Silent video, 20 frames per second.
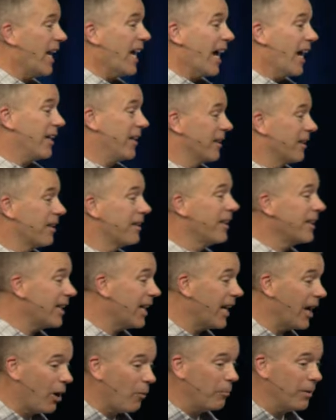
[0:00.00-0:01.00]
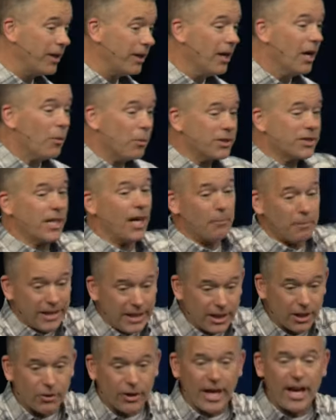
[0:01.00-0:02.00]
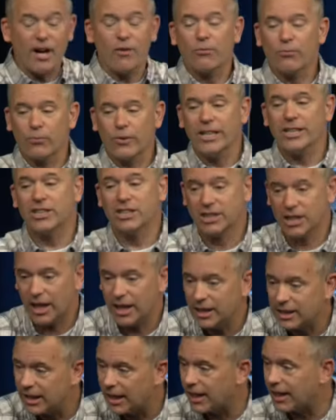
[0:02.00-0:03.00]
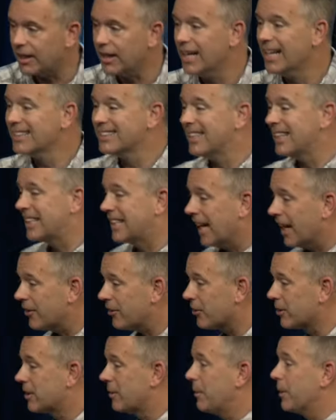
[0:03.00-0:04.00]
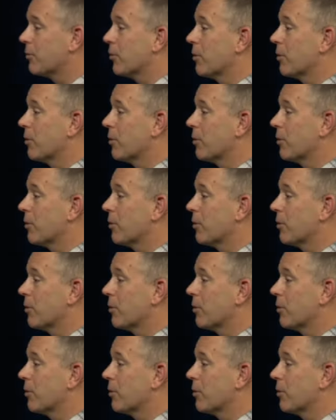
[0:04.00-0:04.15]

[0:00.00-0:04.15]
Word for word: And the other thing that helped me was coming here every Sunday together to be